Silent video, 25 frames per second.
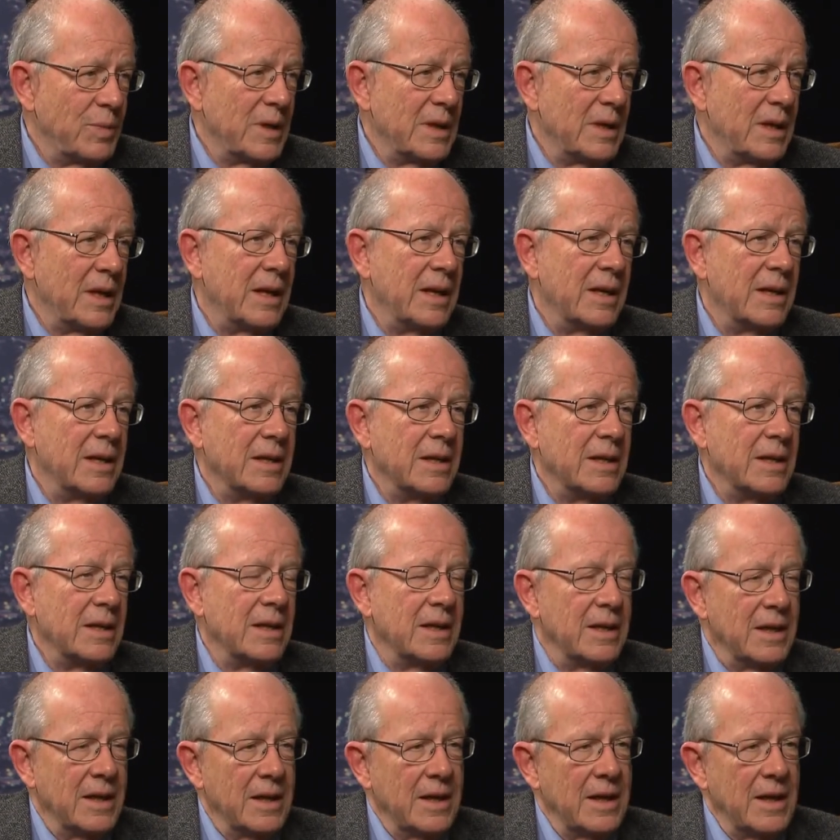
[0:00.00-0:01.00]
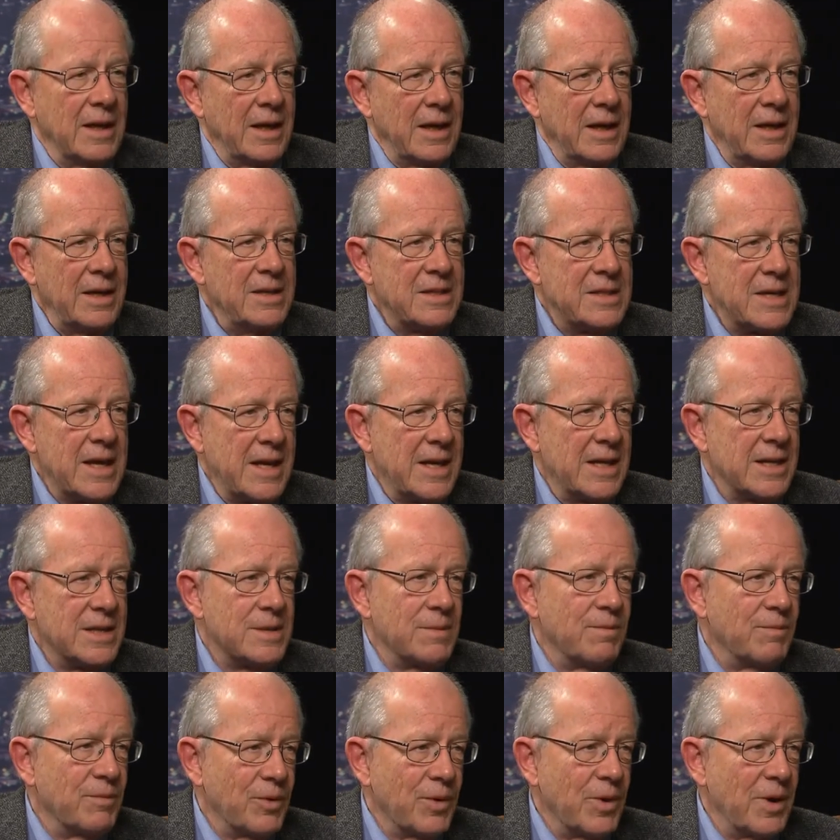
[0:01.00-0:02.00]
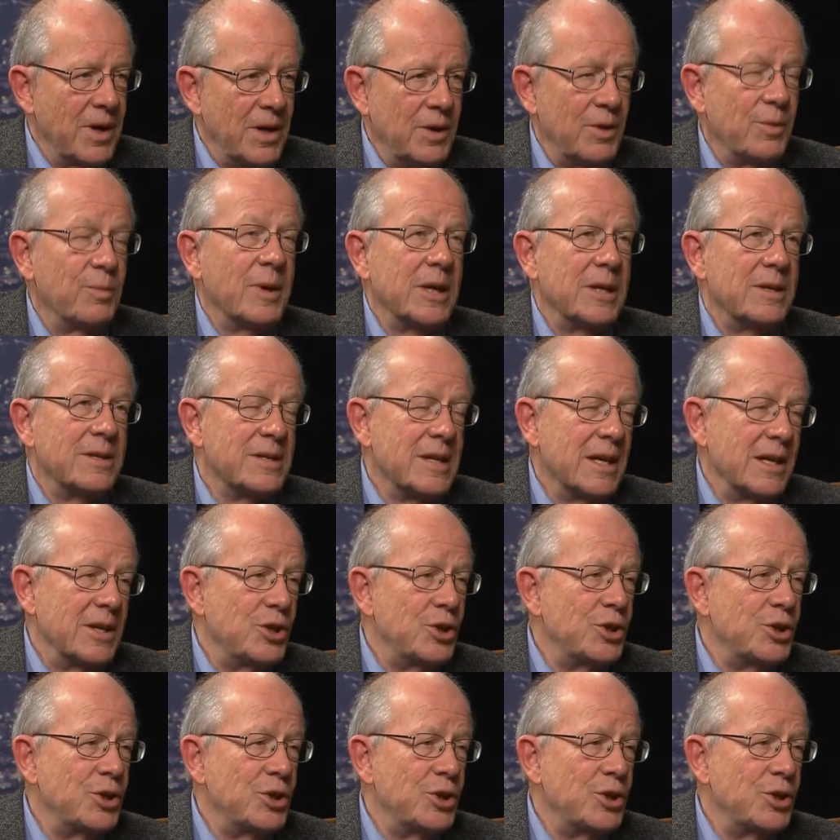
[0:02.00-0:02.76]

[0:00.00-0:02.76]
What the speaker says: and he's had some very, you might say,